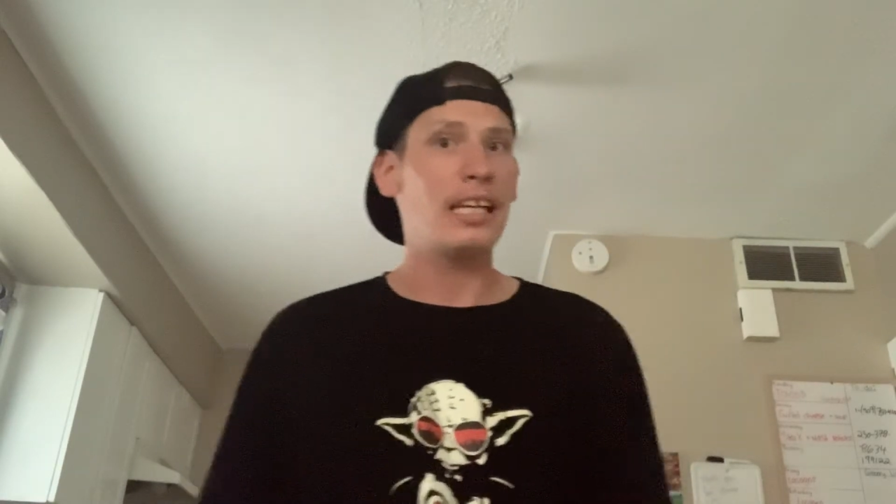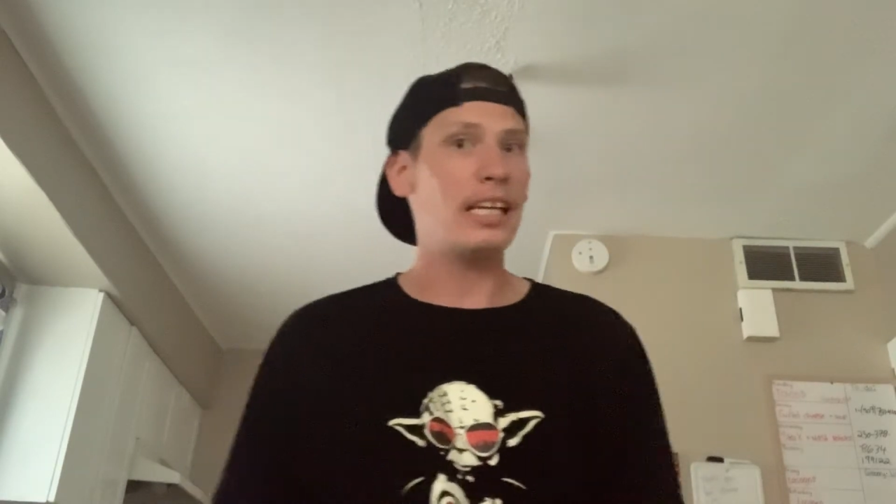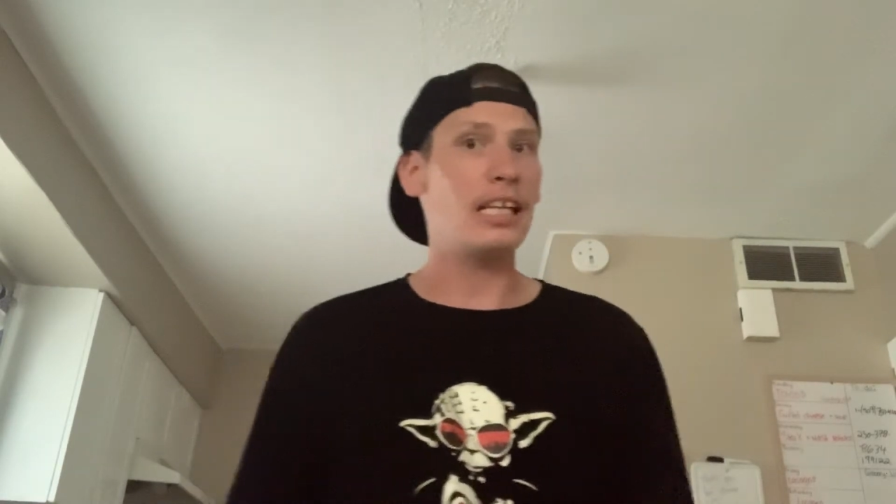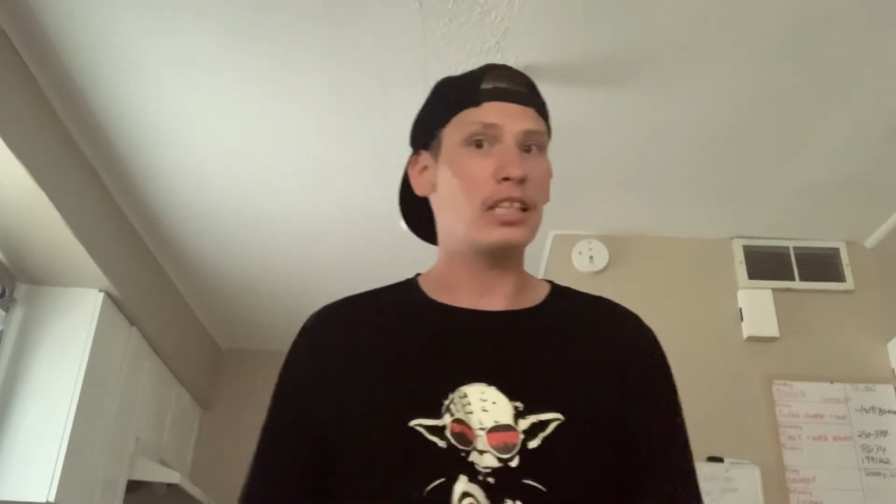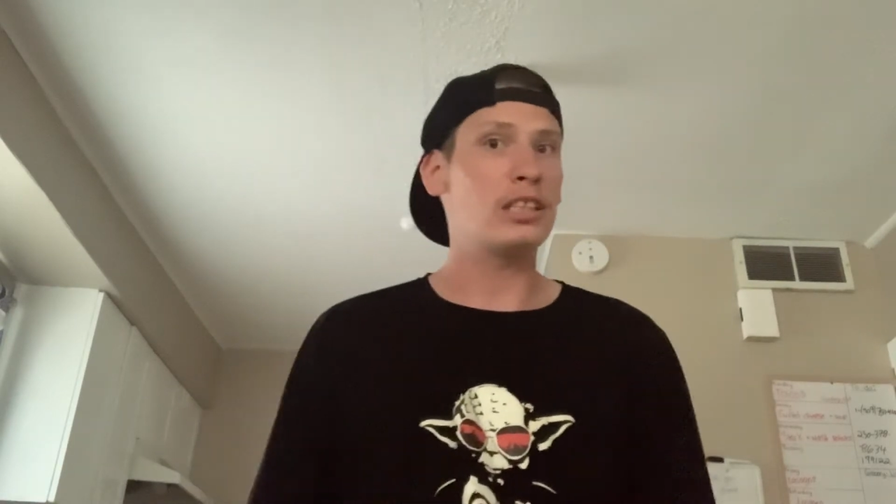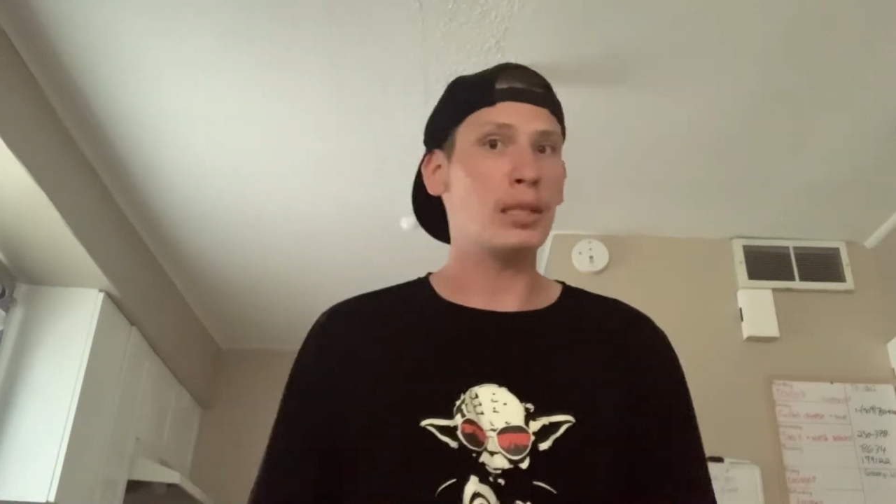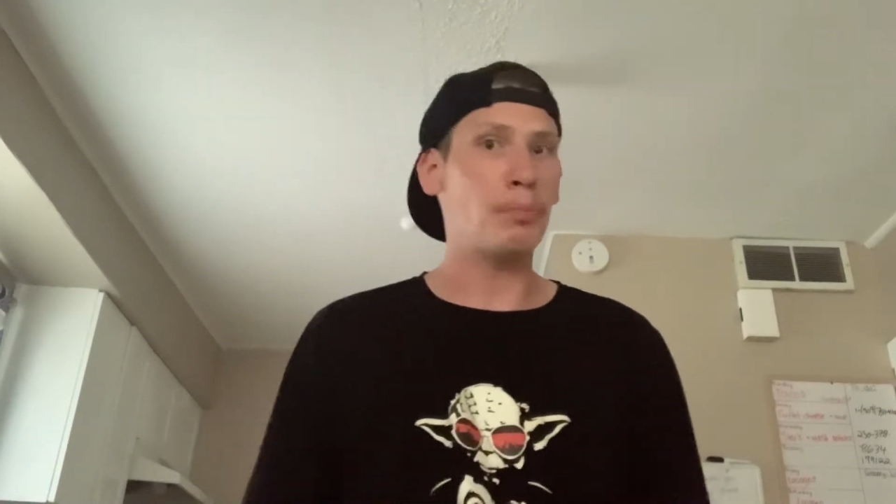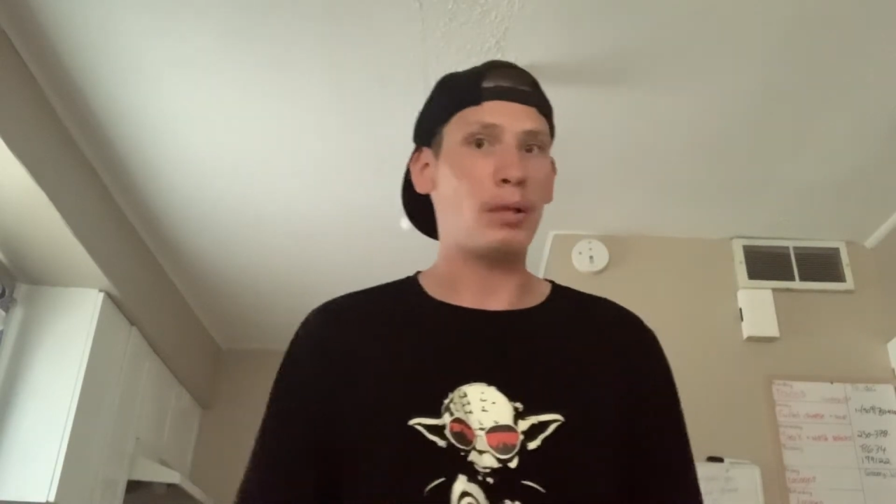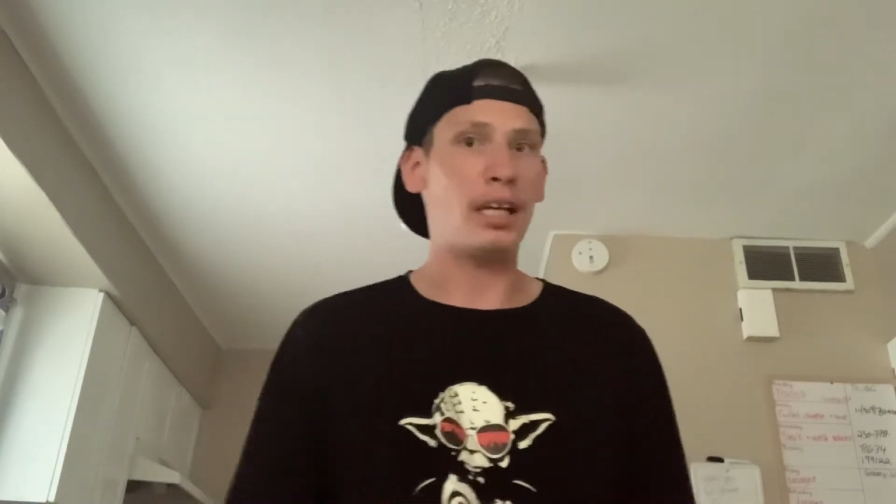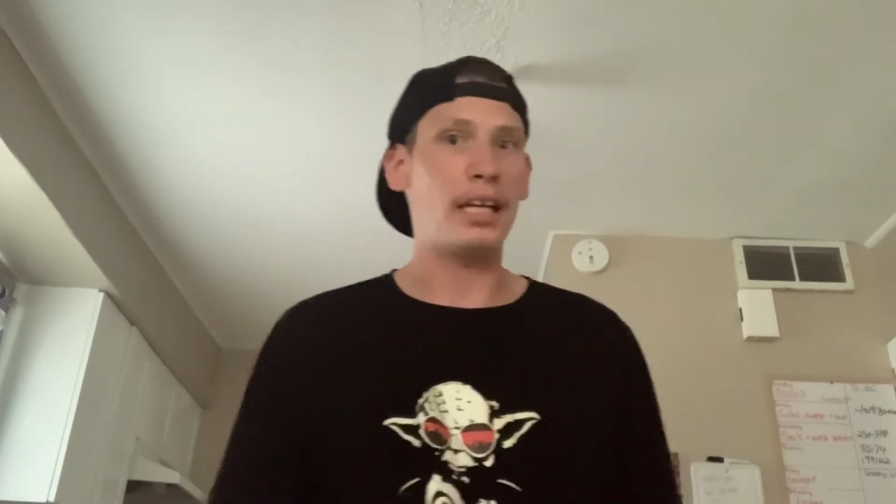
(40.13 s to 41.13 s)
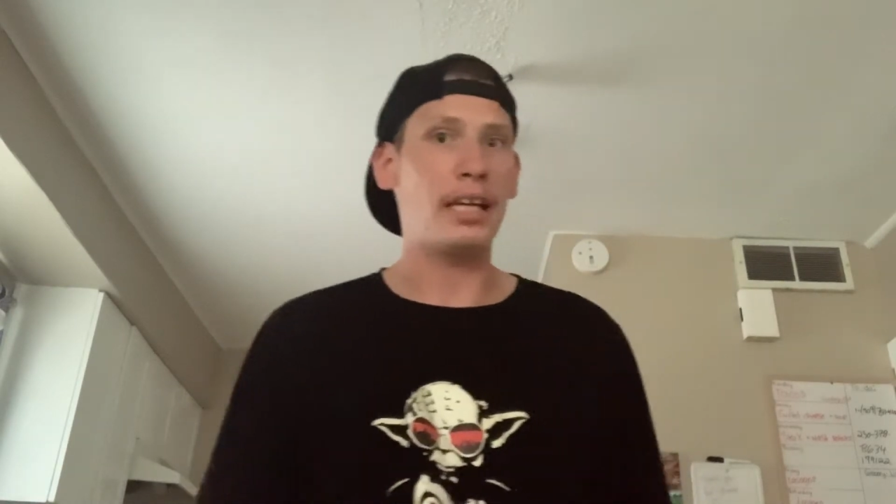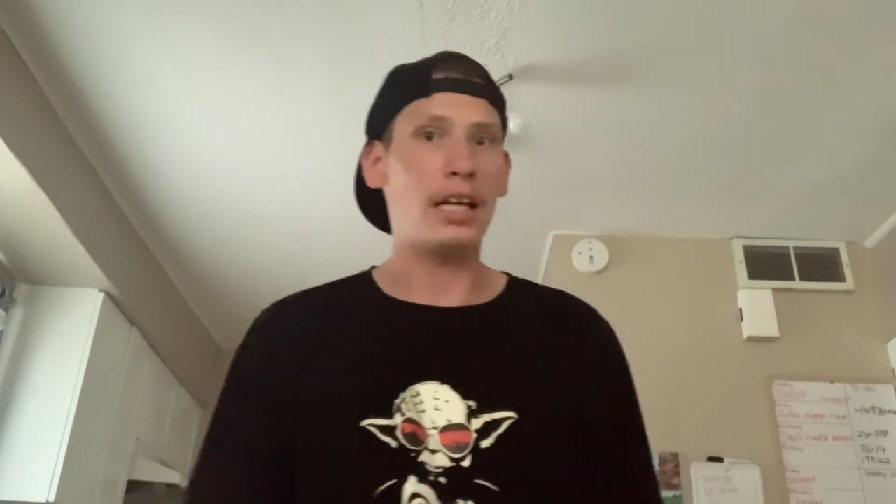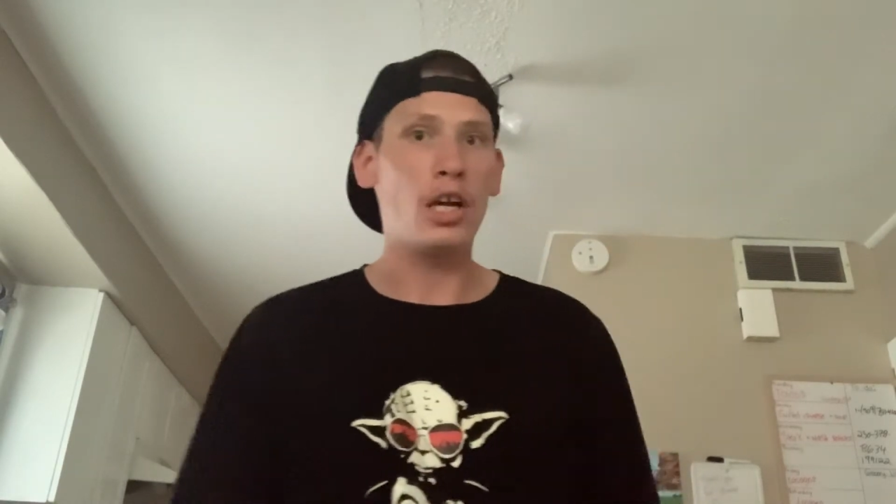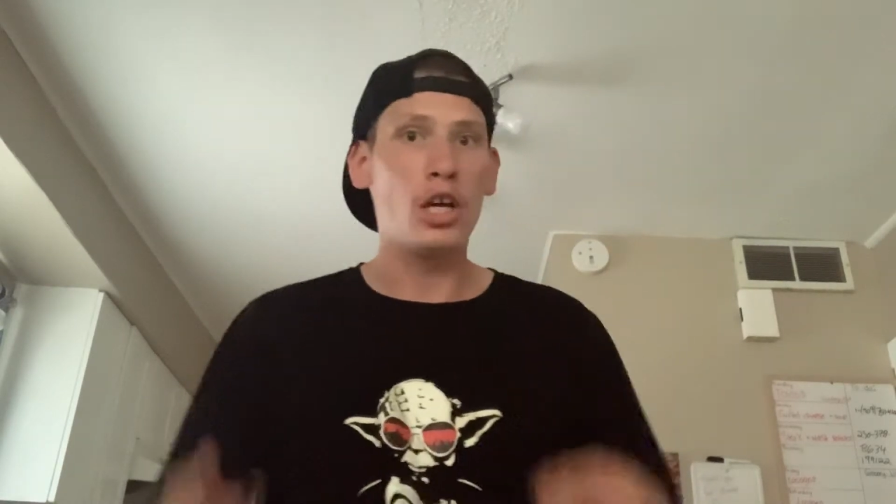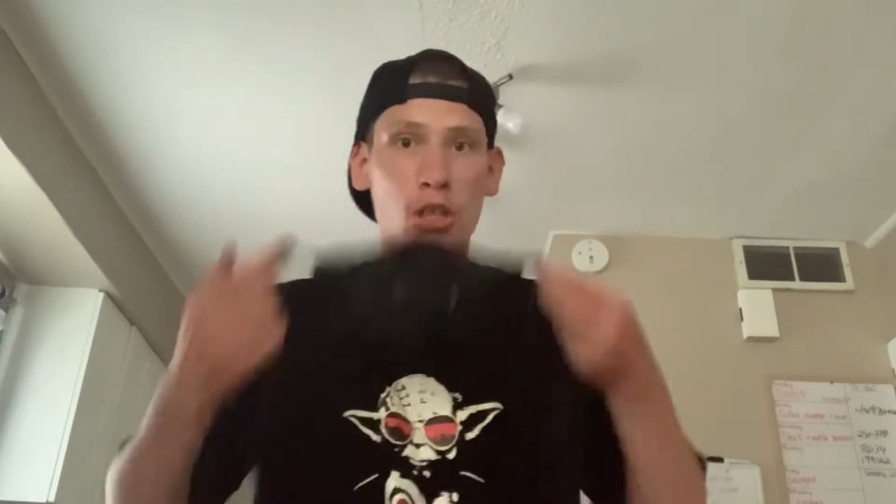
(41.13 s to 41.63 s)
is
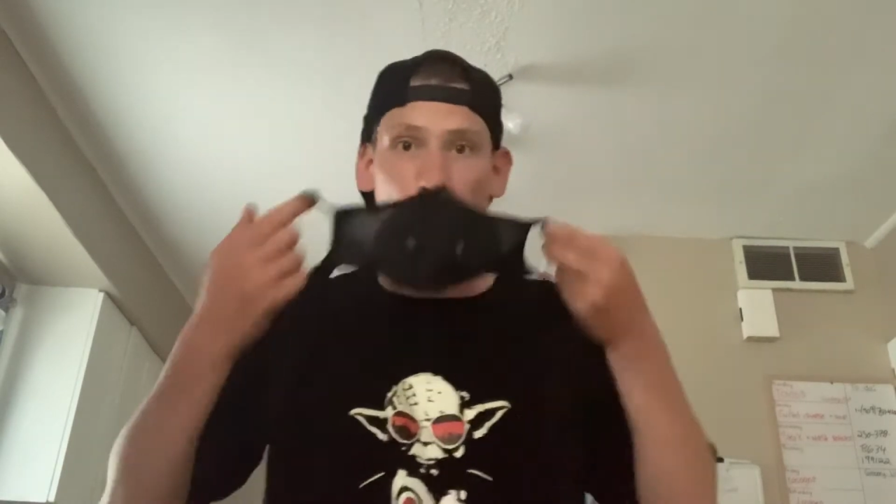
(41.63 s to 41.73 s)
simply to